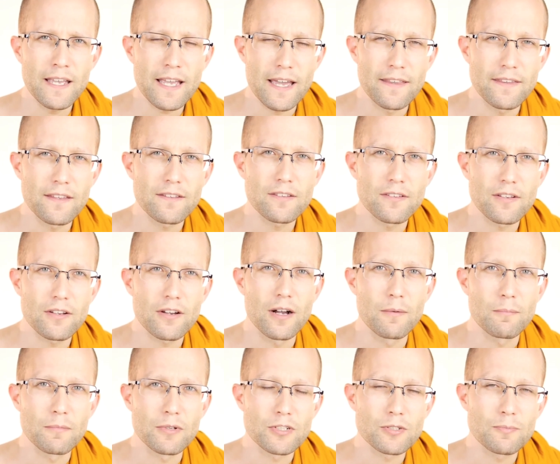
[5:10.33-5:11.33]
And this is
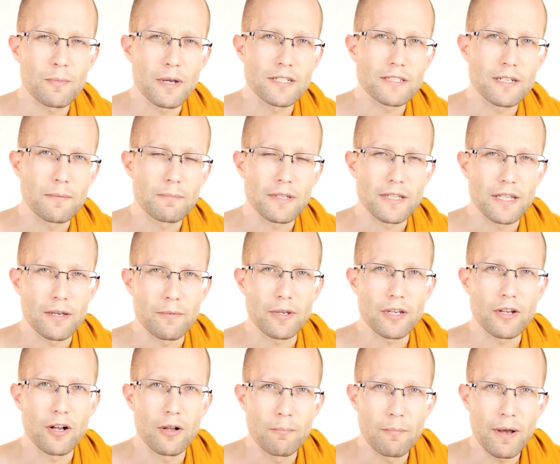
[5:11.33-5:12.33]
accomplished by something that we
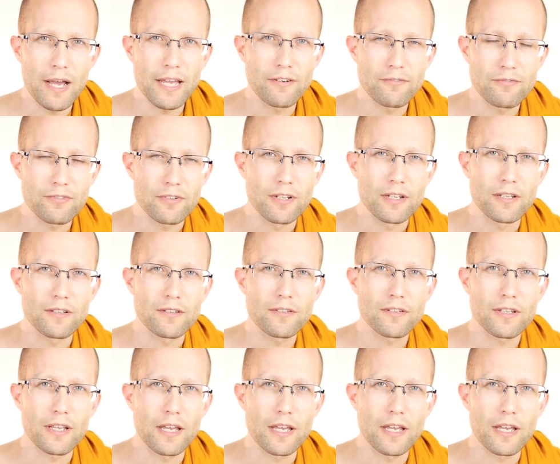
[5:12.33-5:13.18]
call mindfulness.